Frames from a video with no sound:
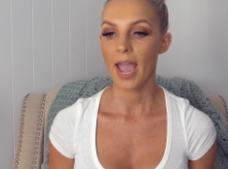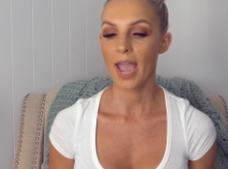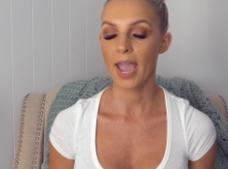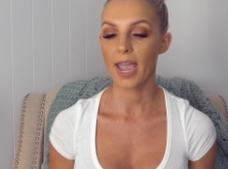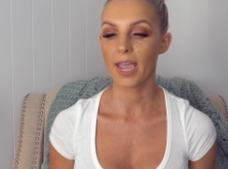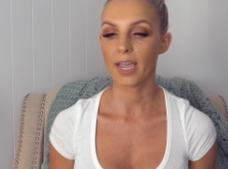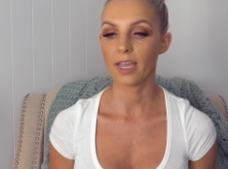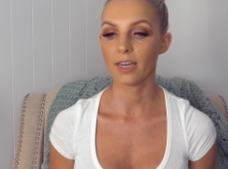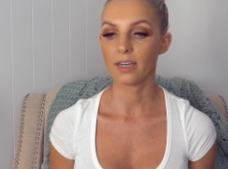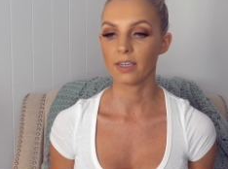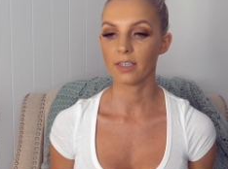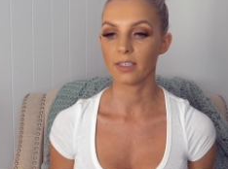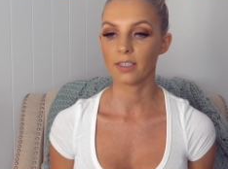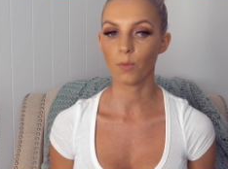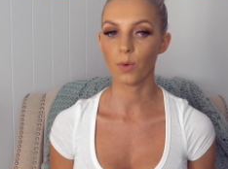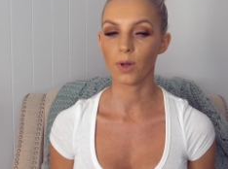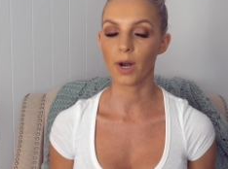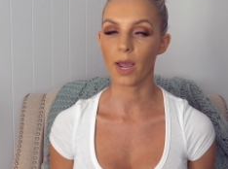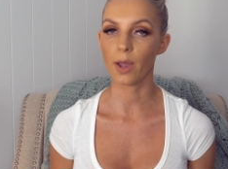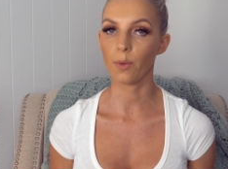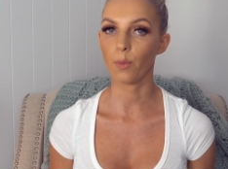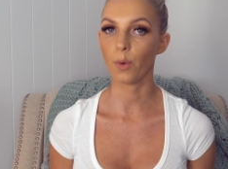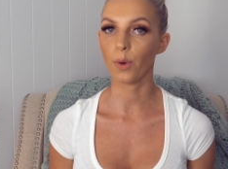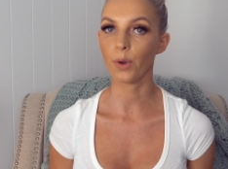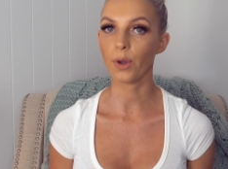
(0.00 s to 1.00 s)
and when
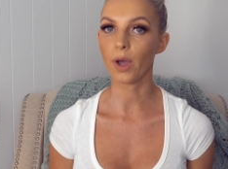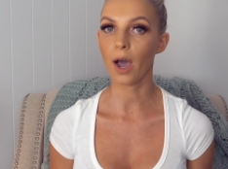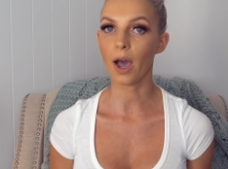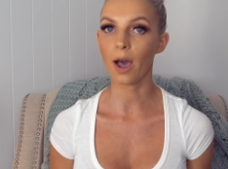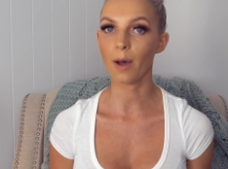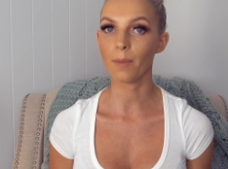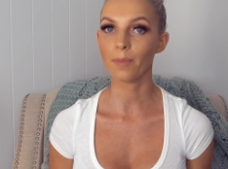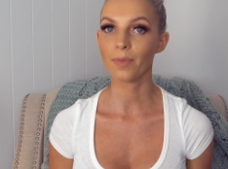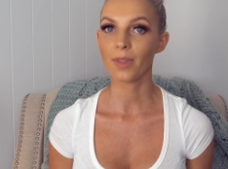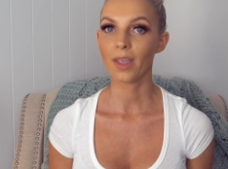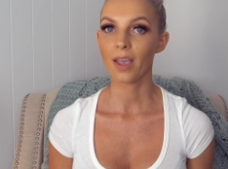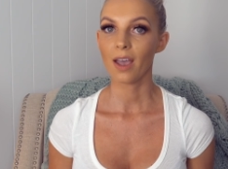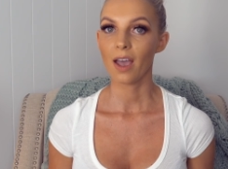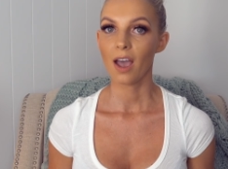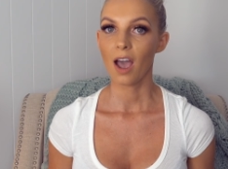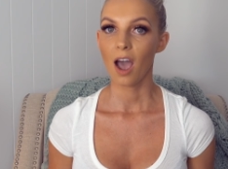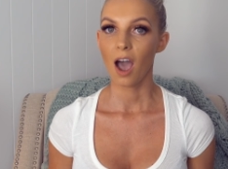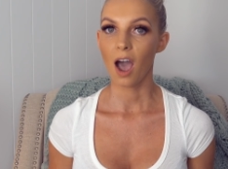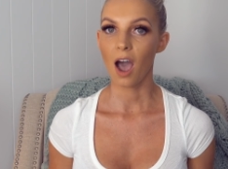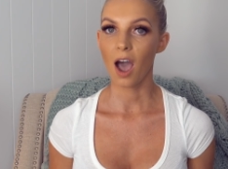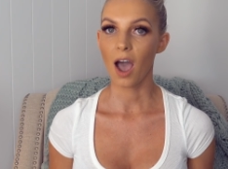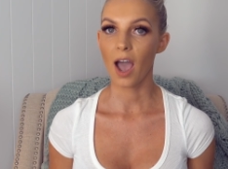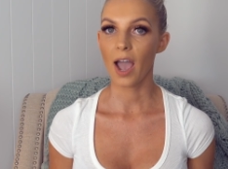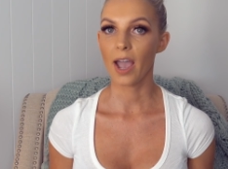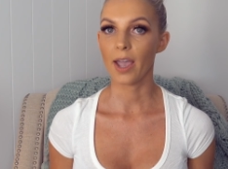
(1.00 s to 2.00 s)
I woke up,
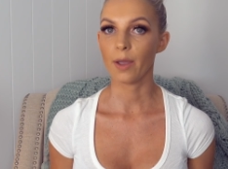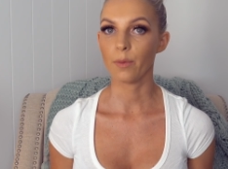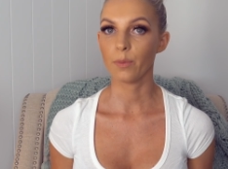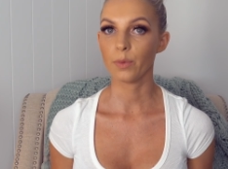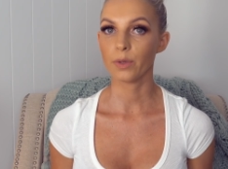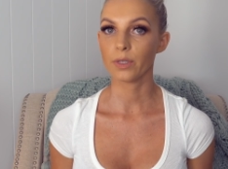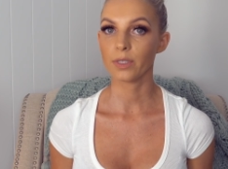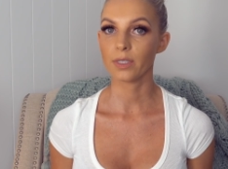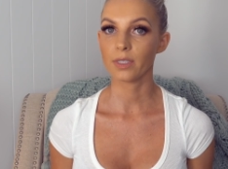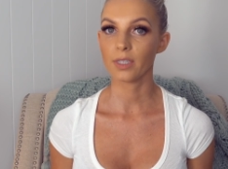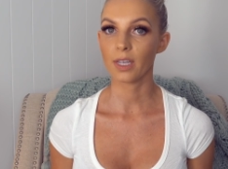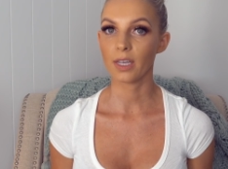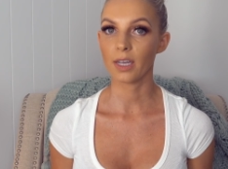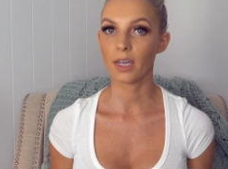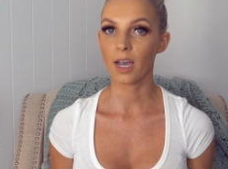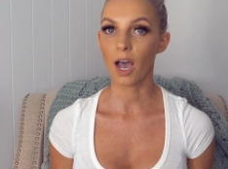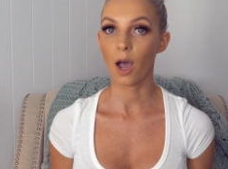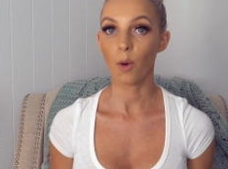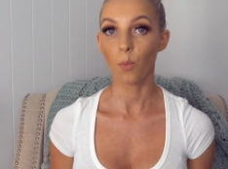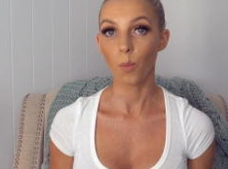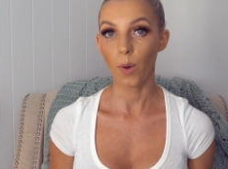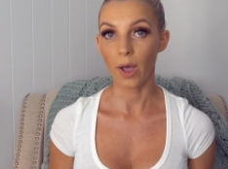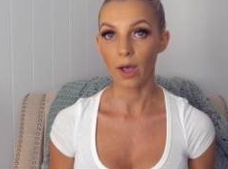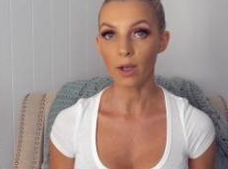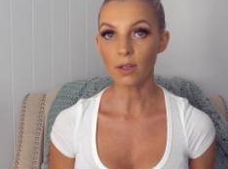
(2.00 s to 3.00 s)
I was
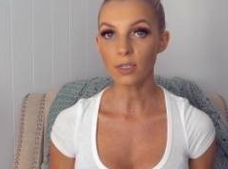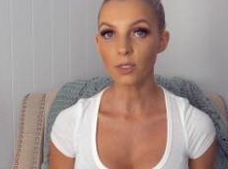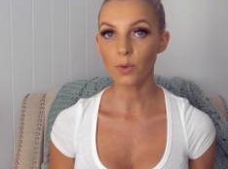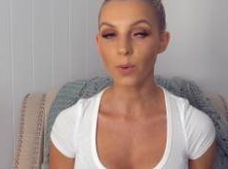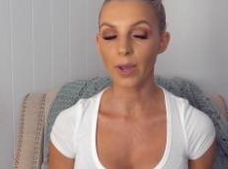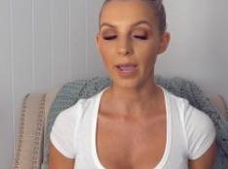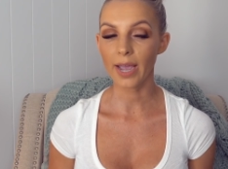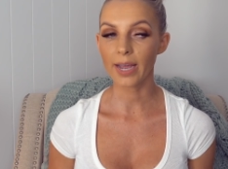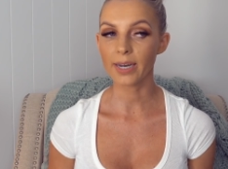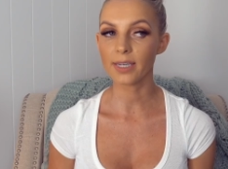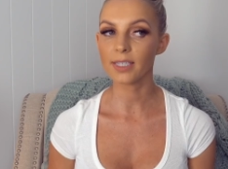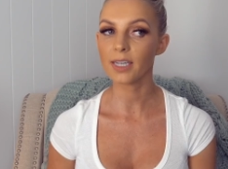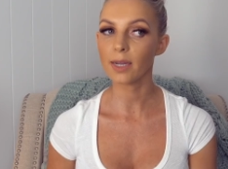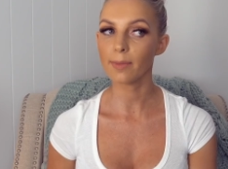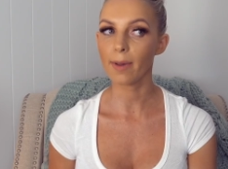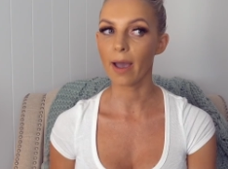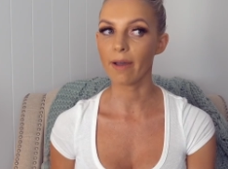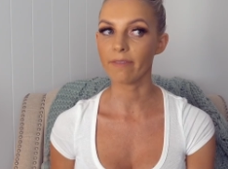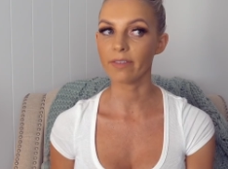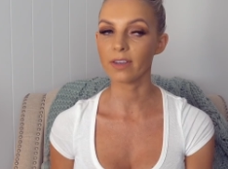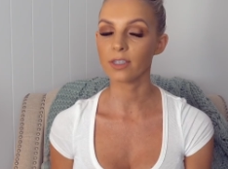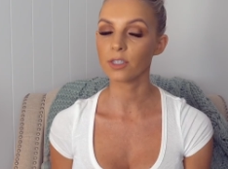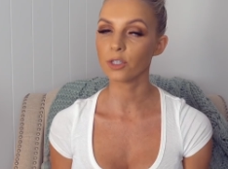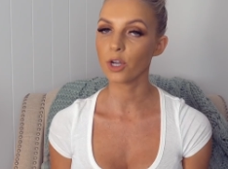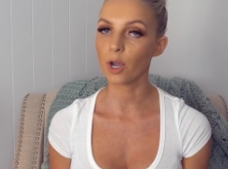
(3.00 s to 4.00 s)
unwell so I ended up
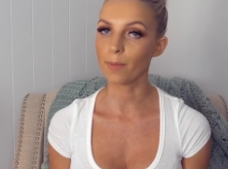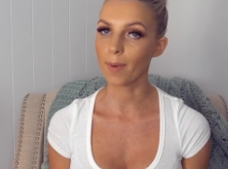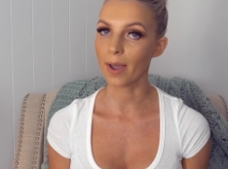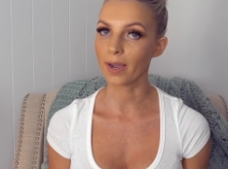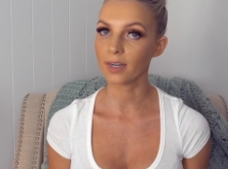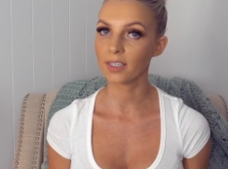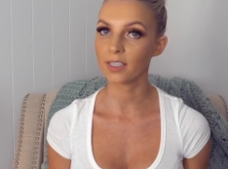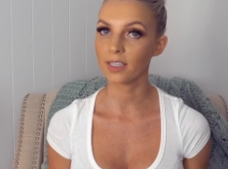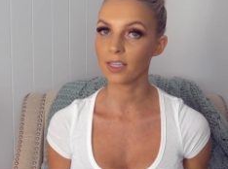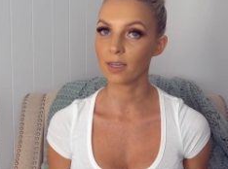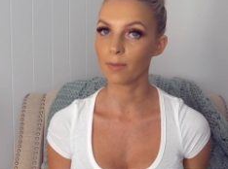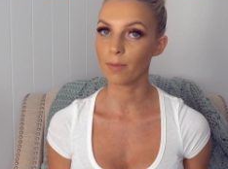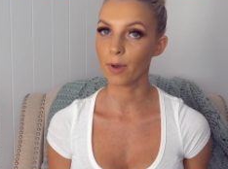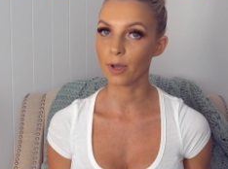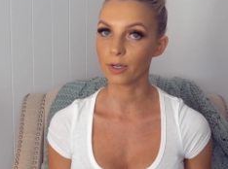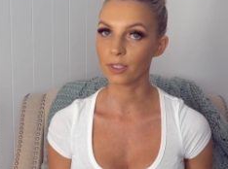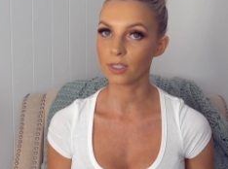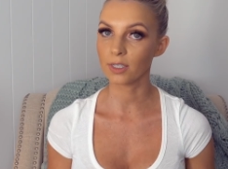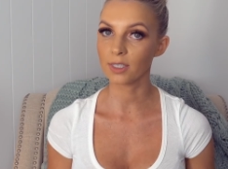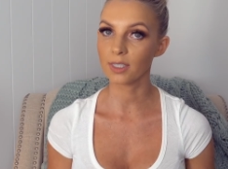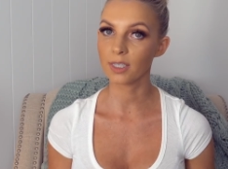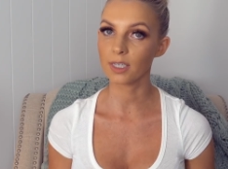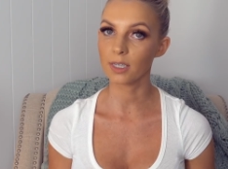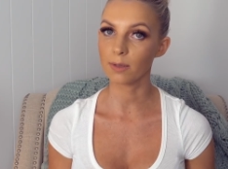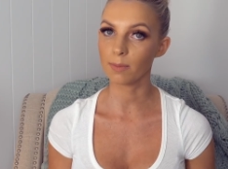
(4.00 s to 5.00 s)
having to go back to the
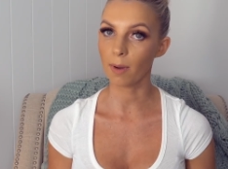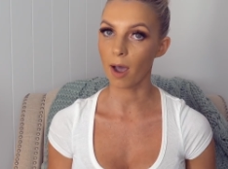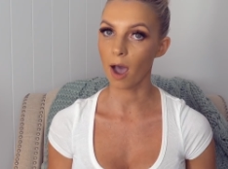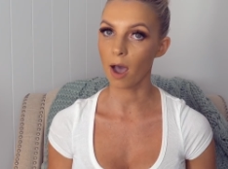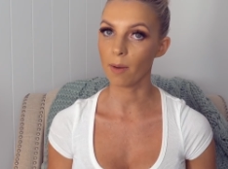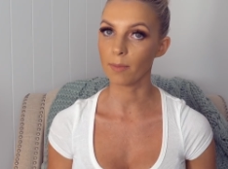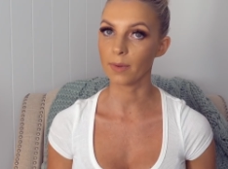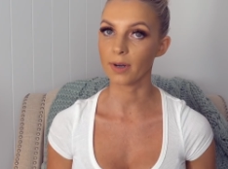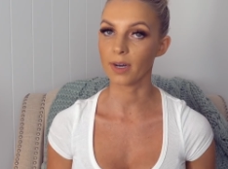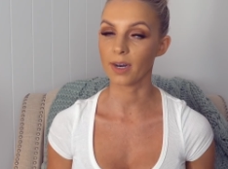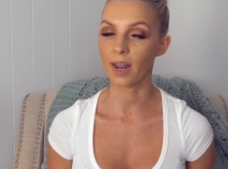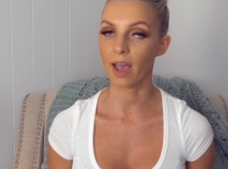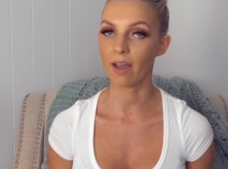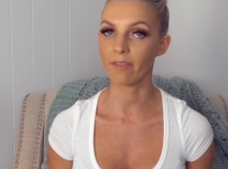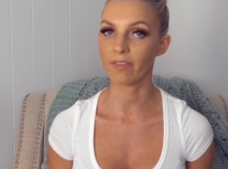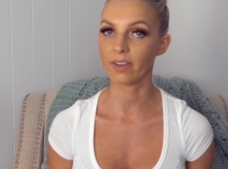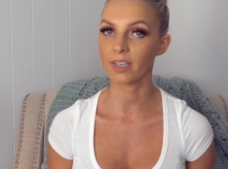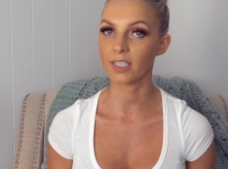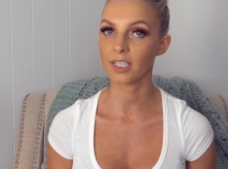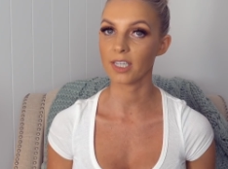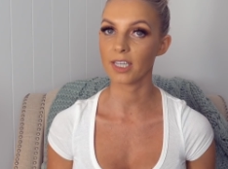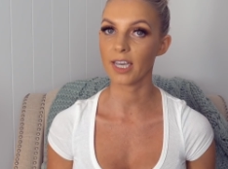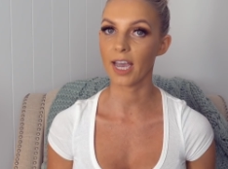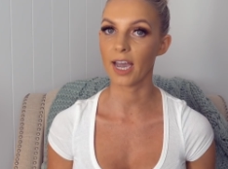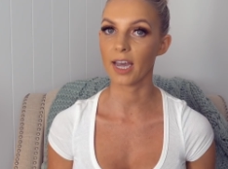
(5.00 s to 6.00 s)
emergency department and having
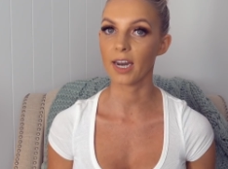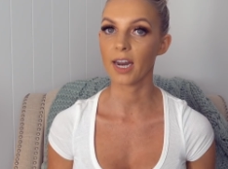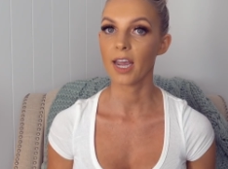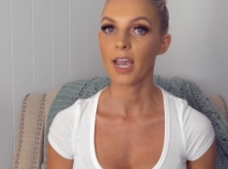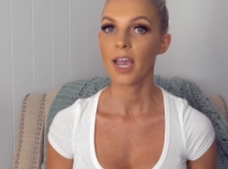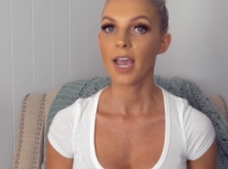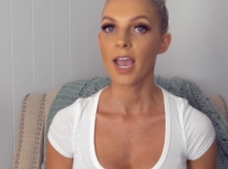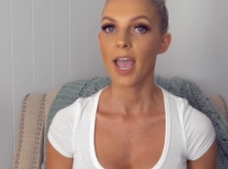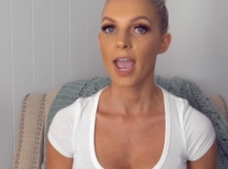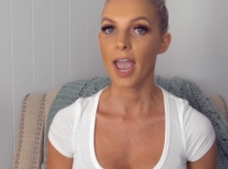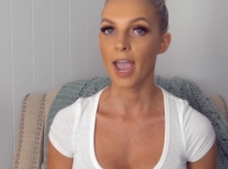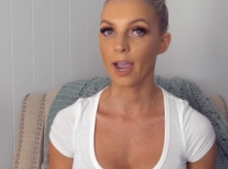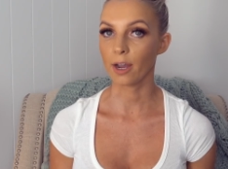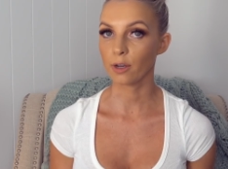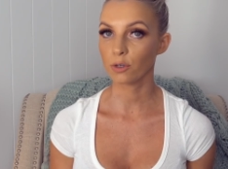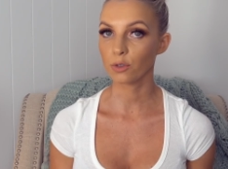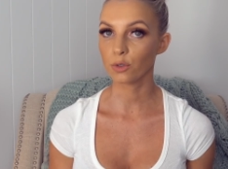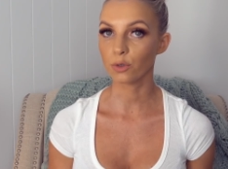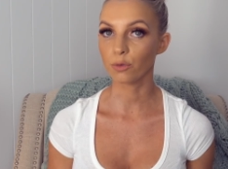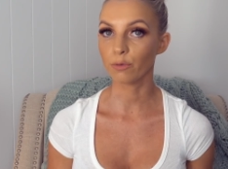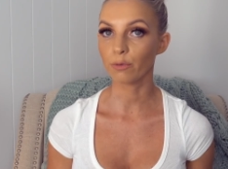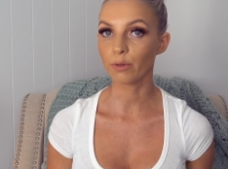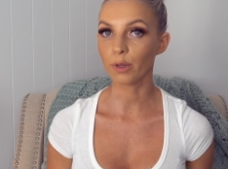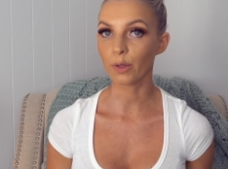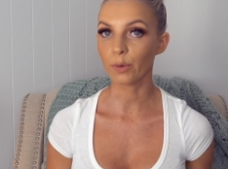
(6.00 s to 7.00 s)
to get
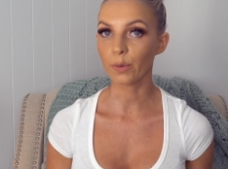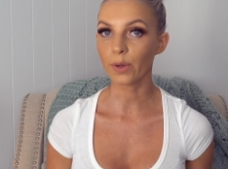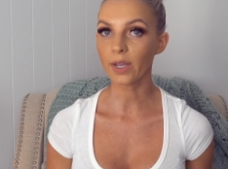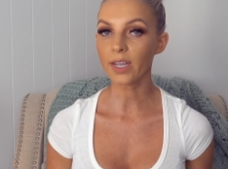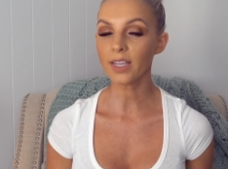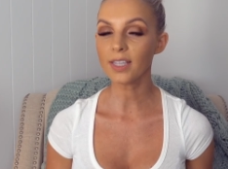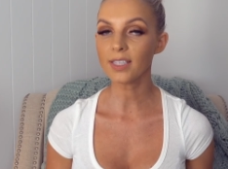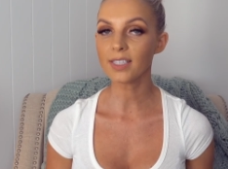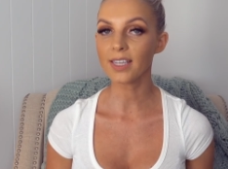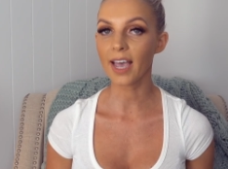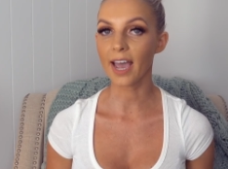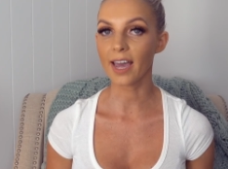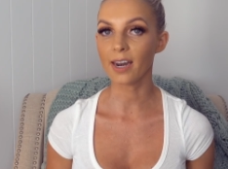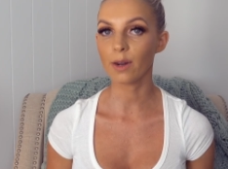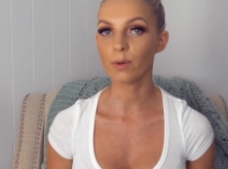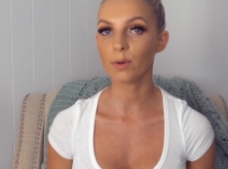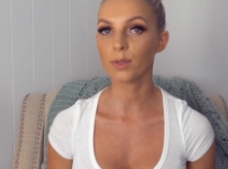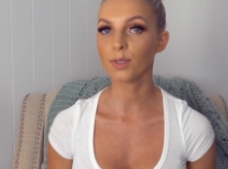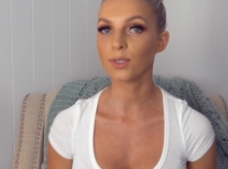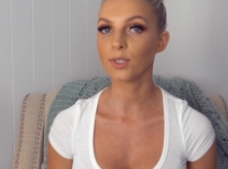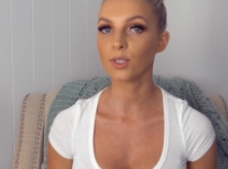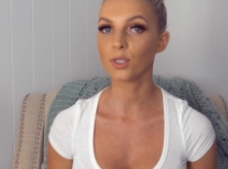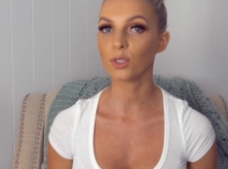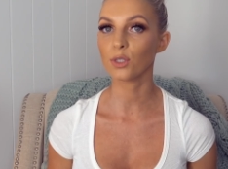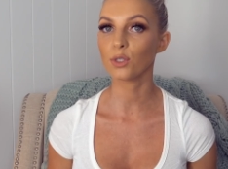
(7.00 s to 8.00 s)
extra fluids and it
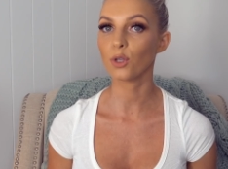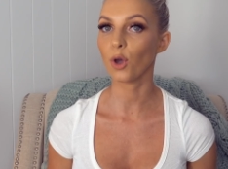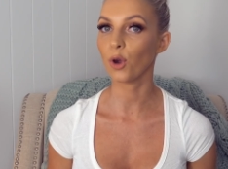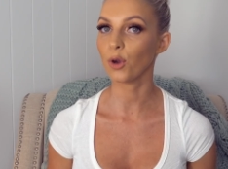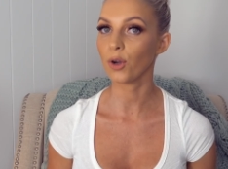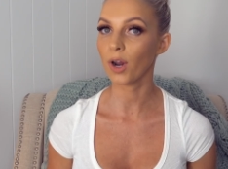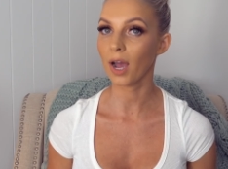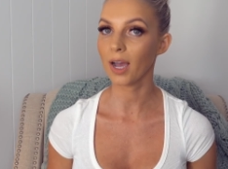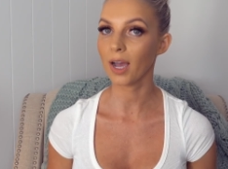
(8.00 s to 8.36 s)
was just so